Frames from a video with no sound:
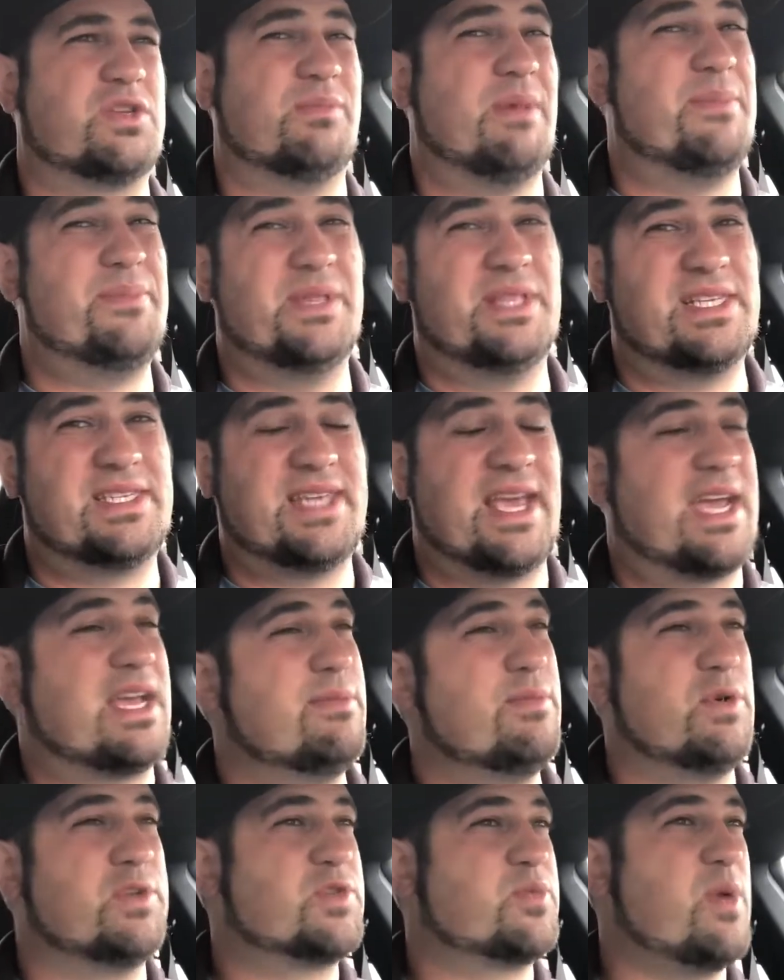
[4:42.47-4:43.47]
it might be the
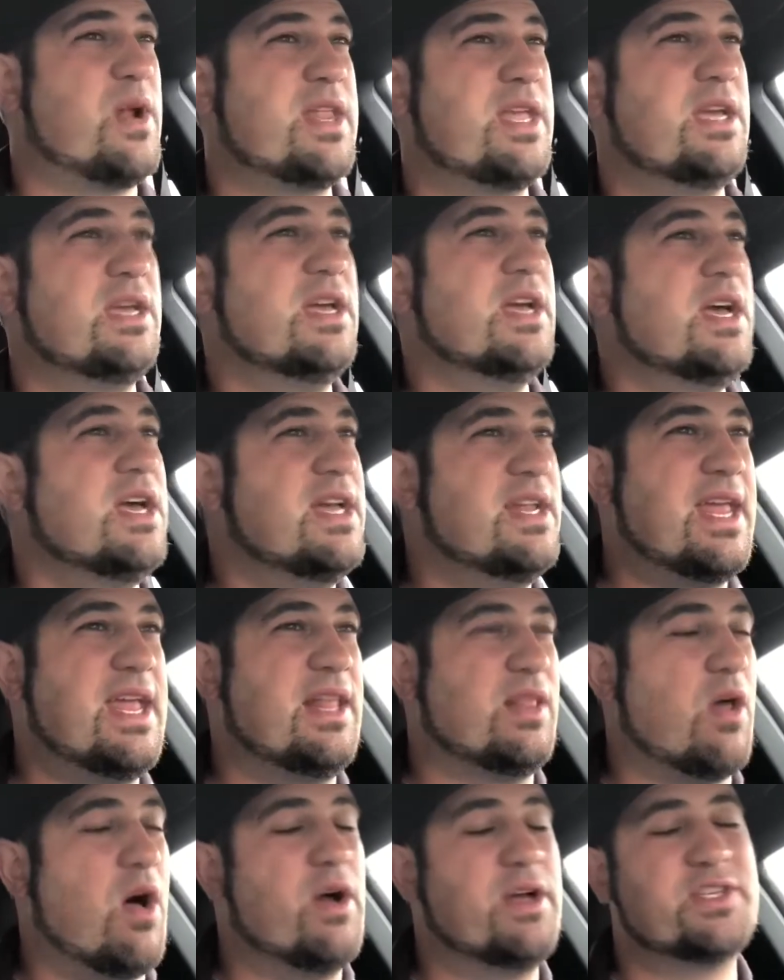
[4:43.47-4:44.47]
second longest running
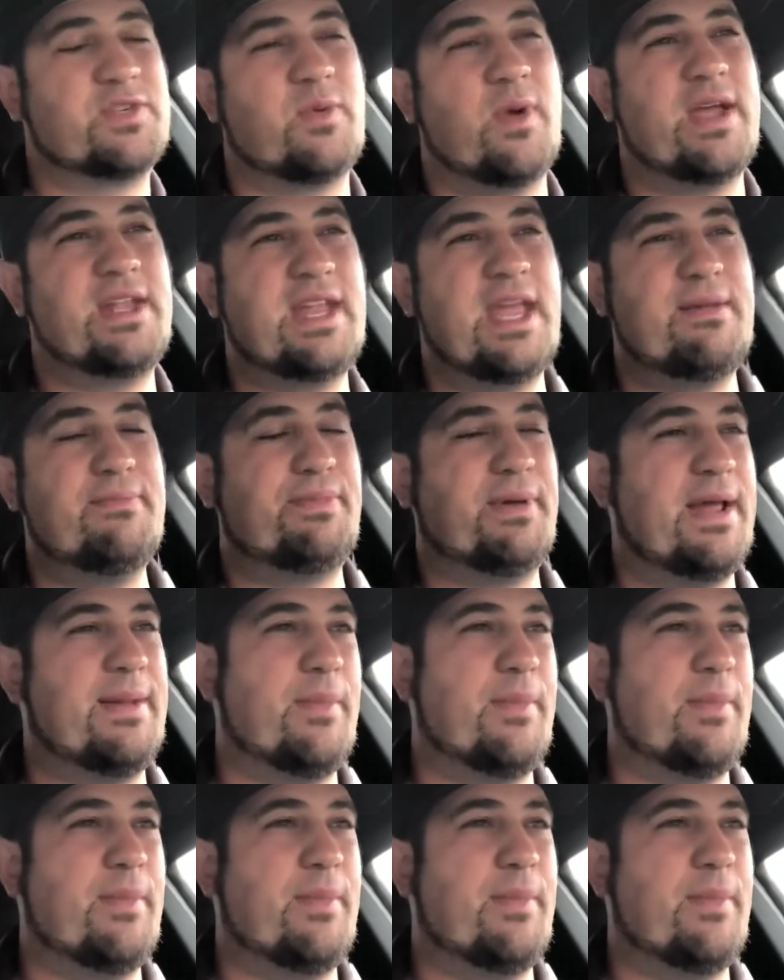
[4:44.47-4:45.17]
nameplate.